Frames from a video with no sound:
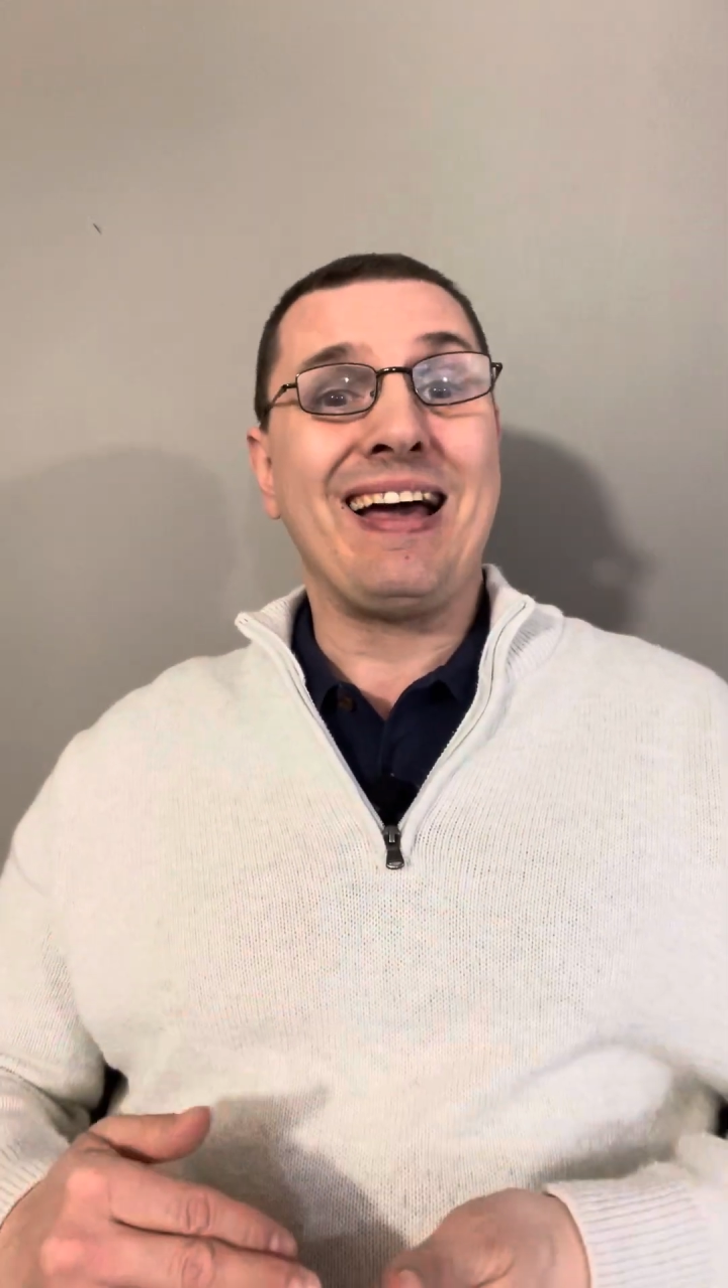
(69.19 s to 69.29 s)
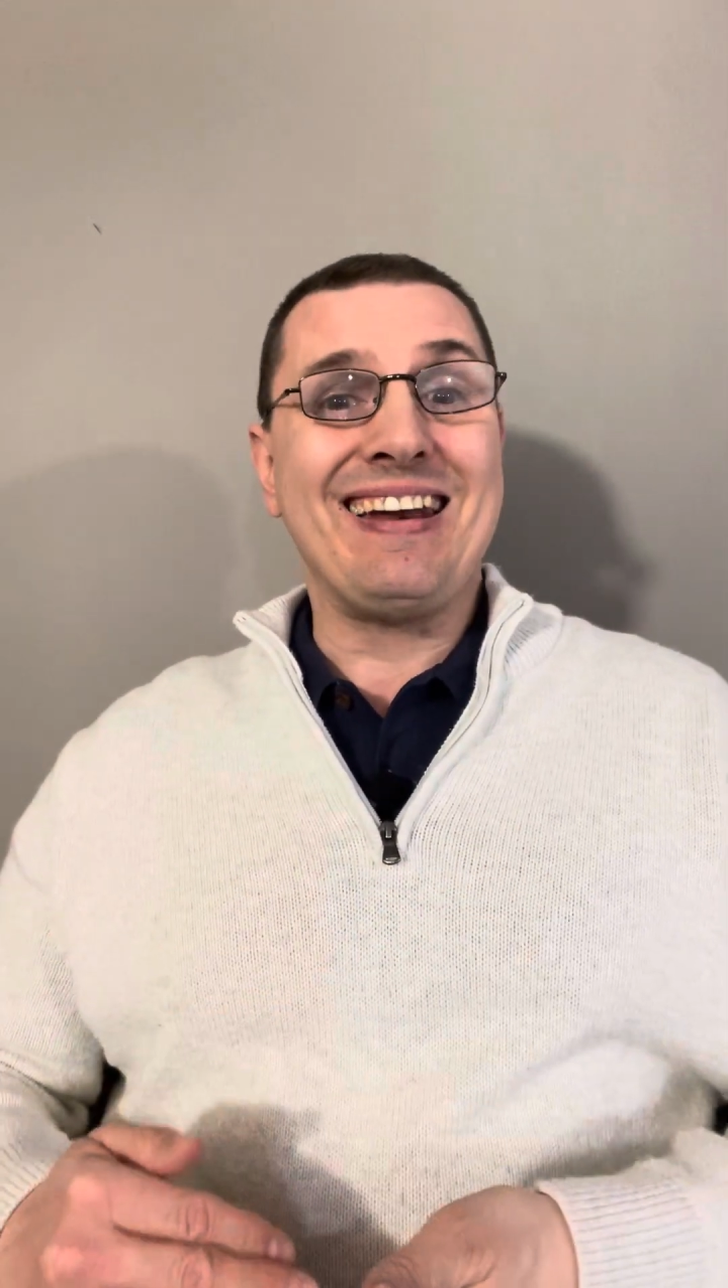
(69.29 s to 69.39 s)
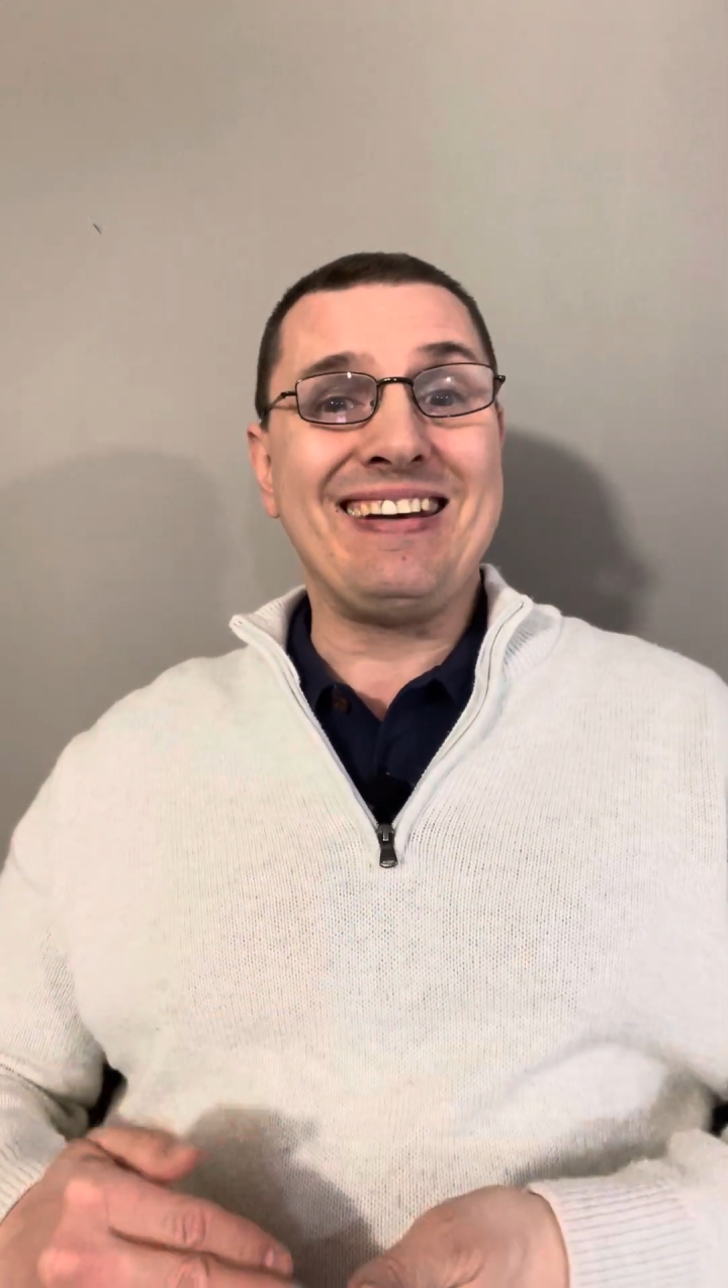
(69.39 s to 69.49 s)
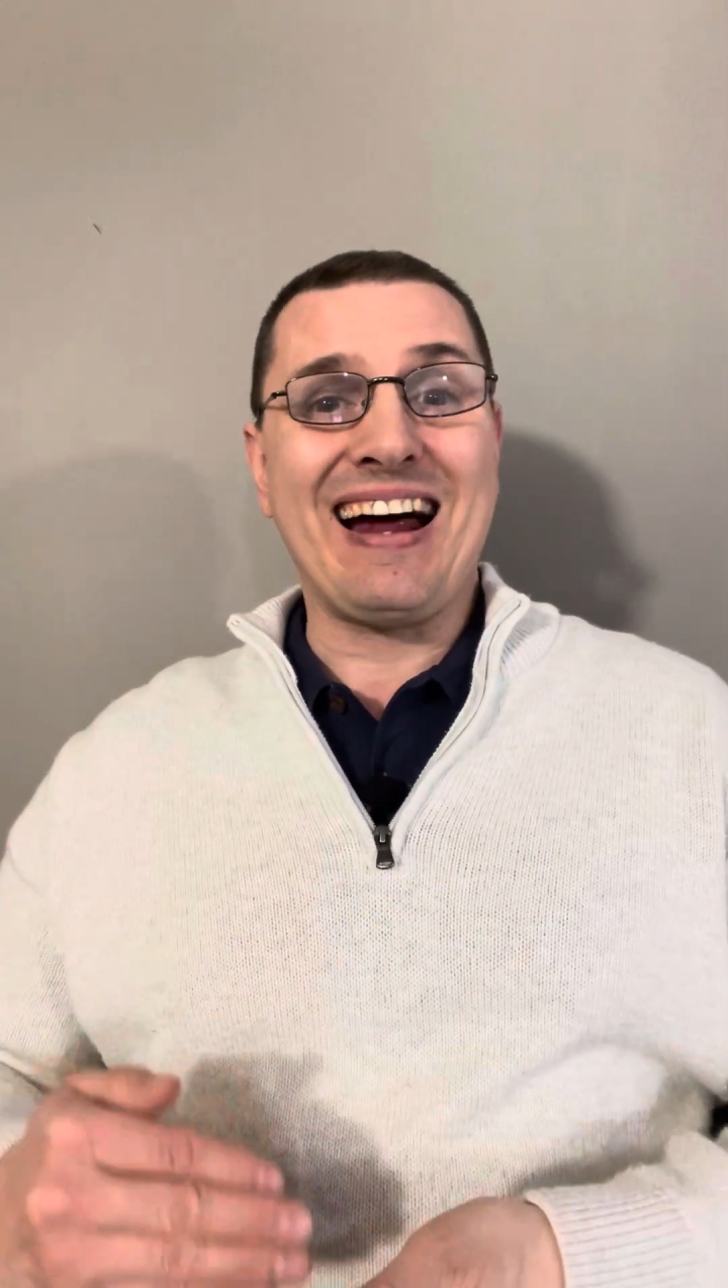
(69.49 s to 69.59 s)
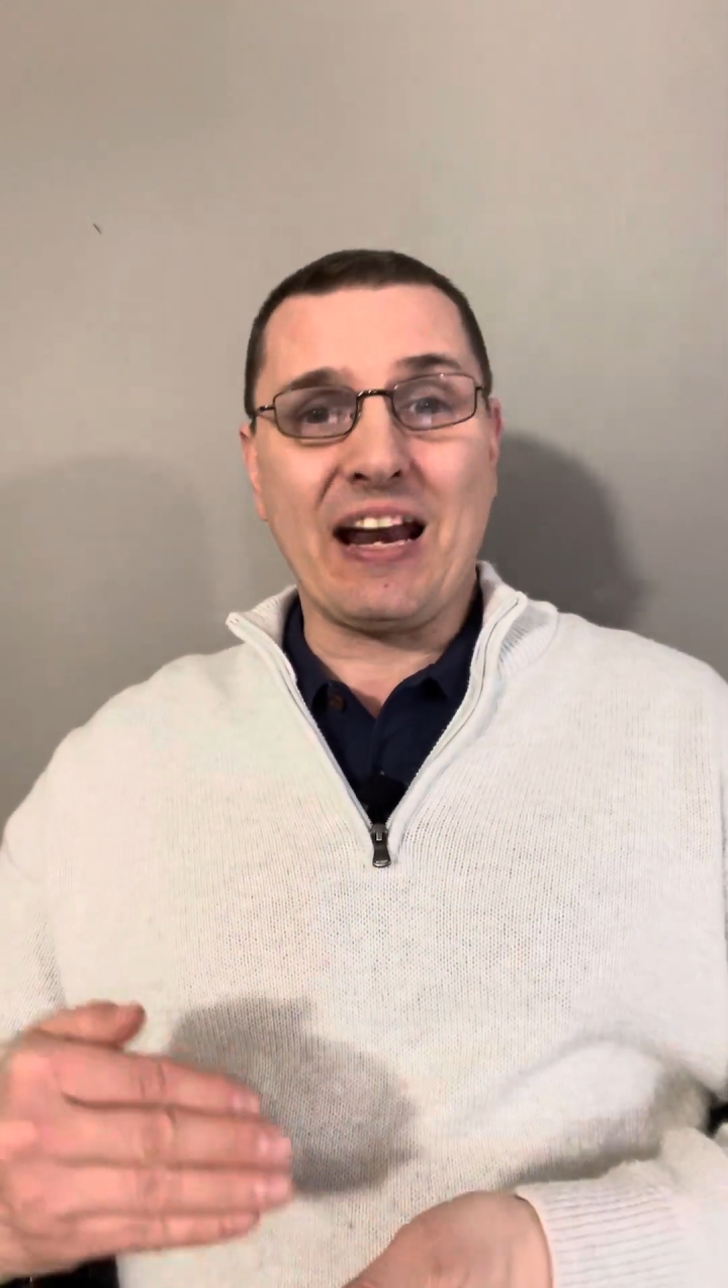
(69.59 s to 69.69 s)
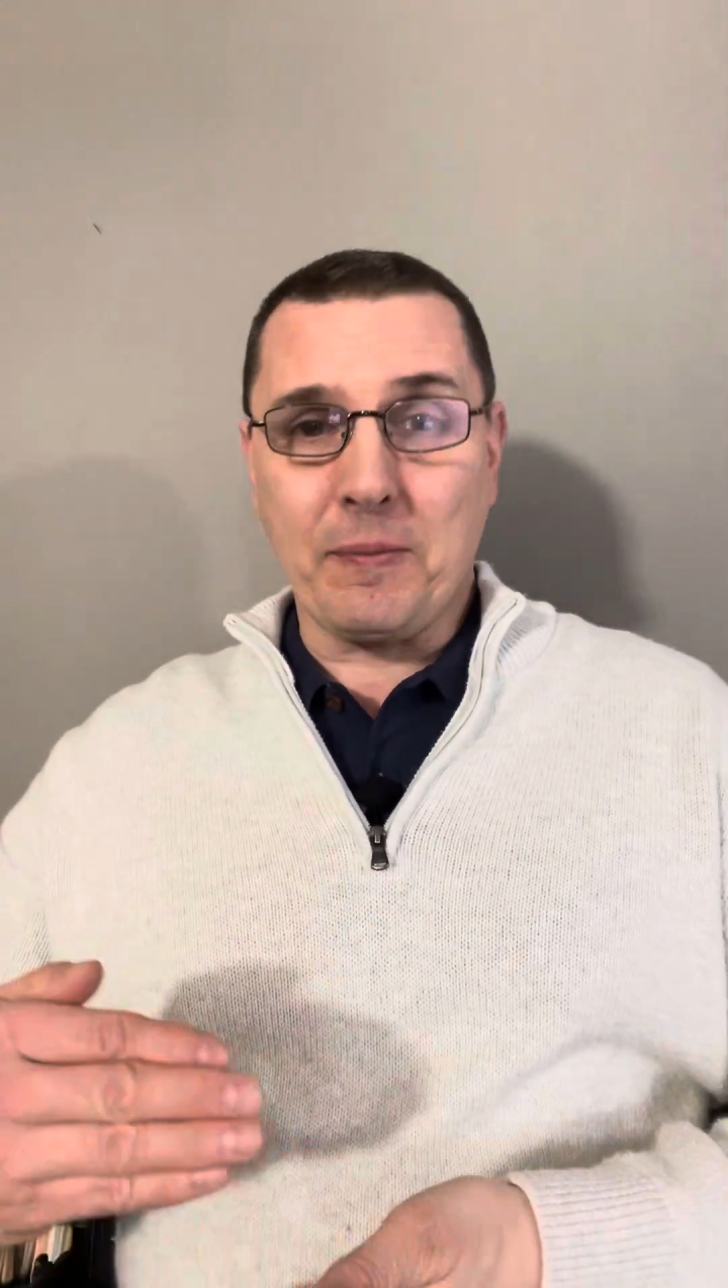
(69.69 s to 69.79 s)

not an